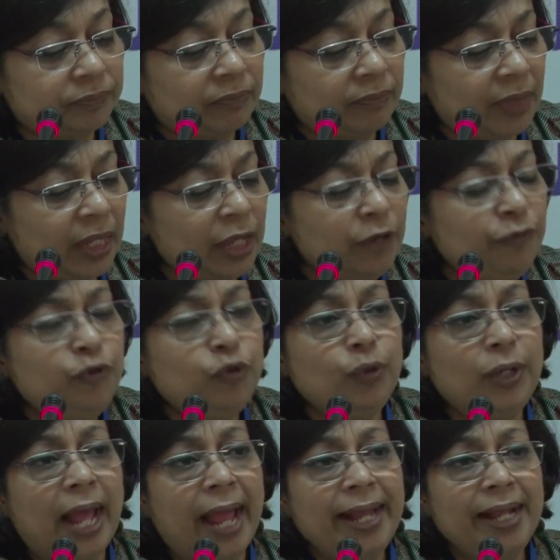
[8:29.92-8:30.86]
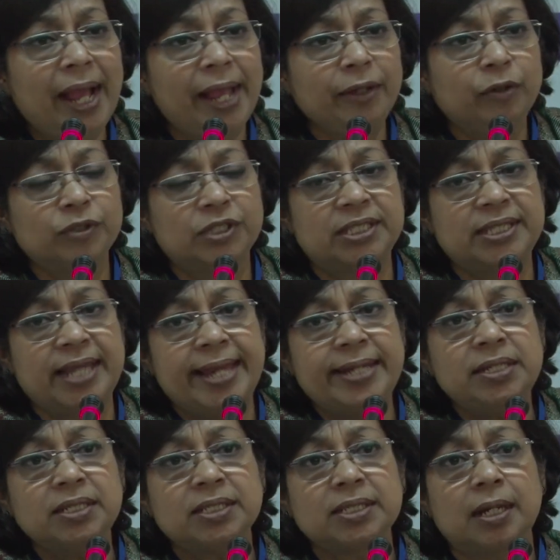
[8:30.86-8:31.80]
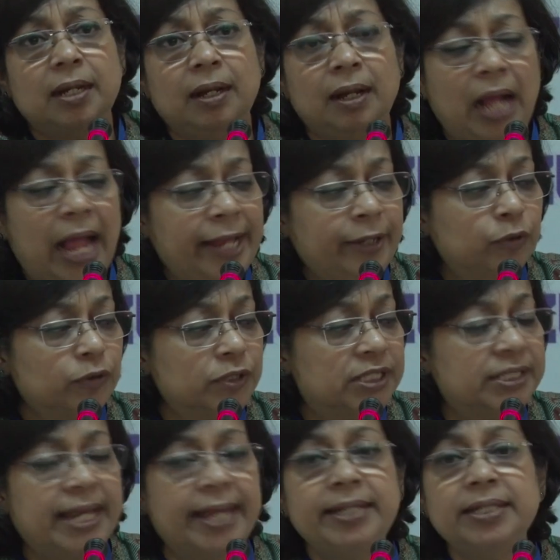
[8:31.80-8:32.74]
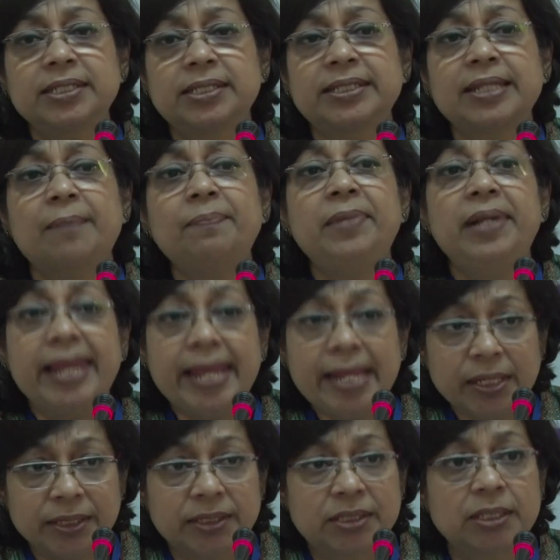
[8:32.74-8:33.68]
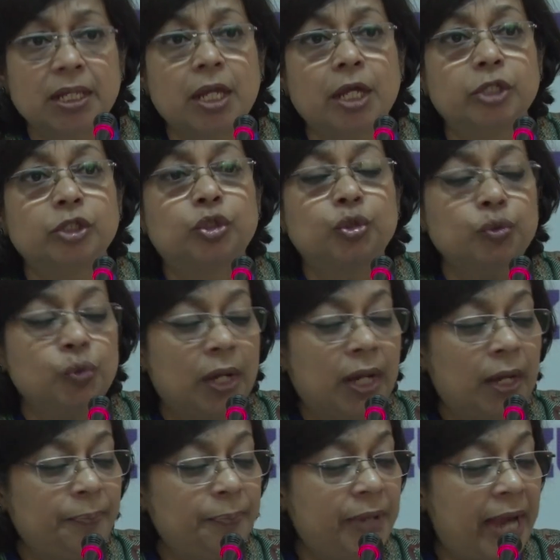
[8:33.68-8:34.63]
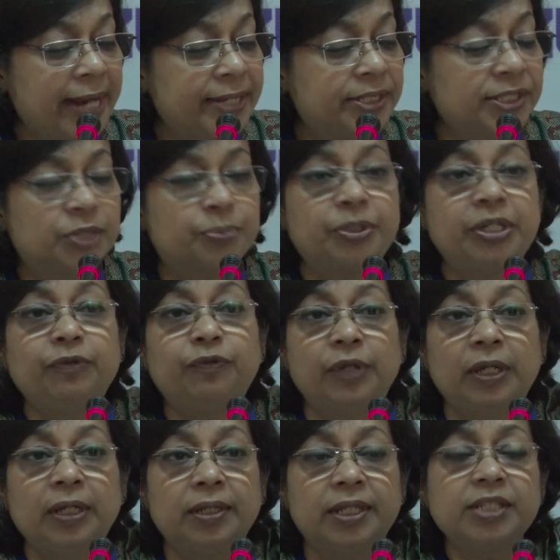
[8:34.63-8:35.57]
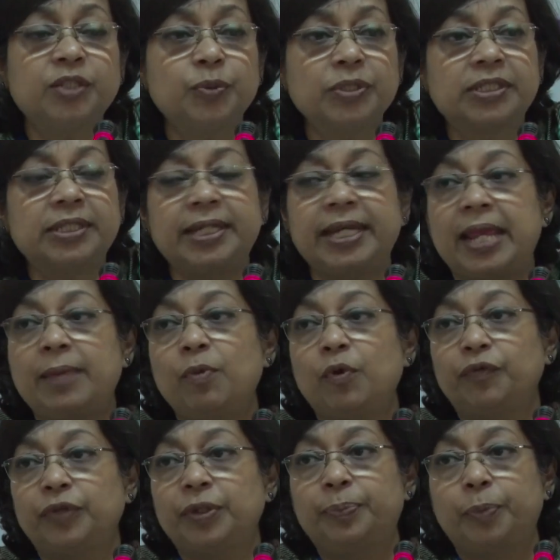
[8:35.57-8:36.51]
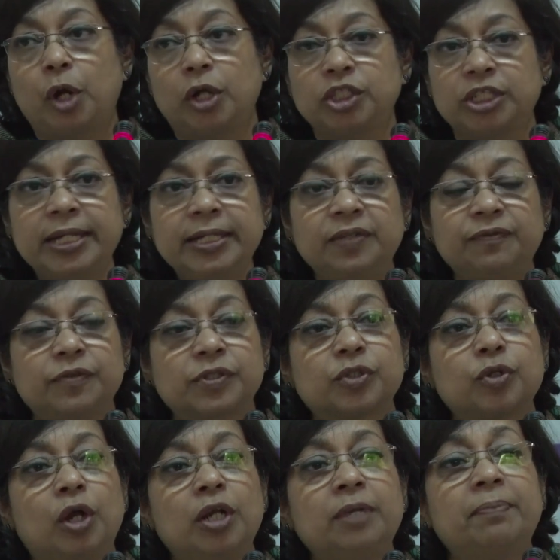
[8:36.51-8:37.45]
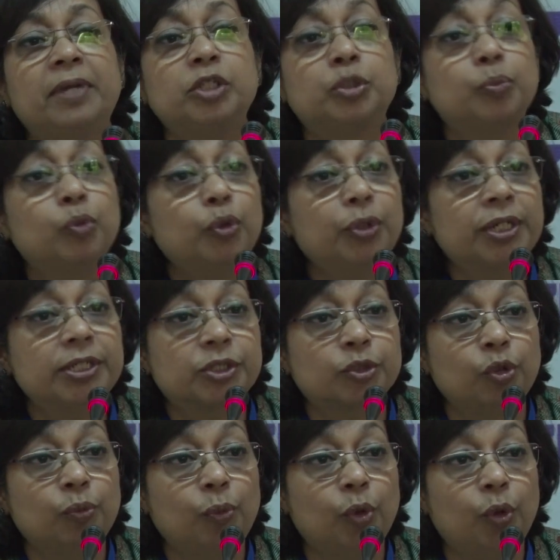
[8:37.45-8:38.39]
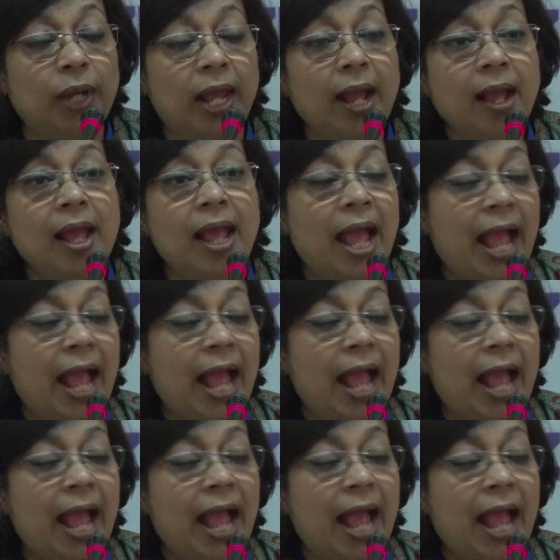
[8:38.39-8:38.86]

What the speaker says: If you like, I could send some links to a practice briefing. This was the name of the project. It was called Majboor Kisko Bola.